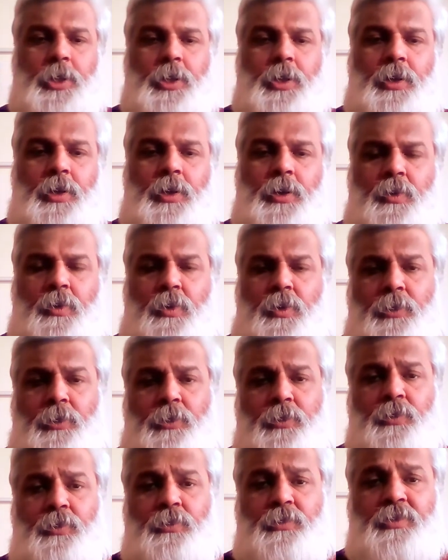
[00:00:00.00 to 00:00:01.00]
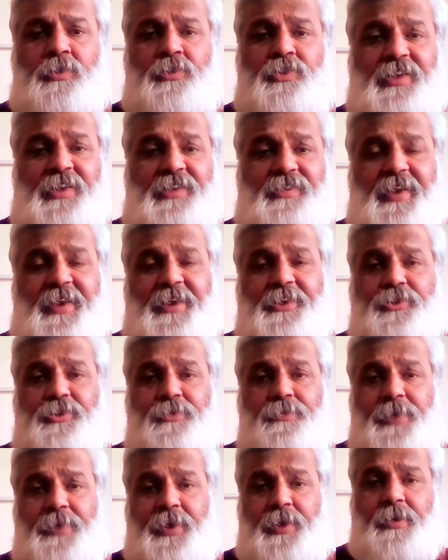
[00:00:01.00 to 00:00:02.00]
Although the
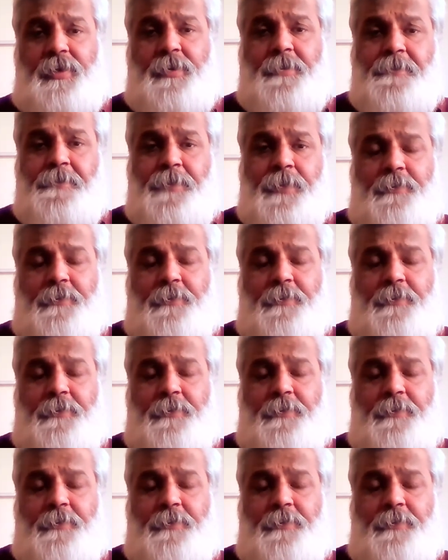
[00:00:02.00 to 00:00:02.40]
gestation period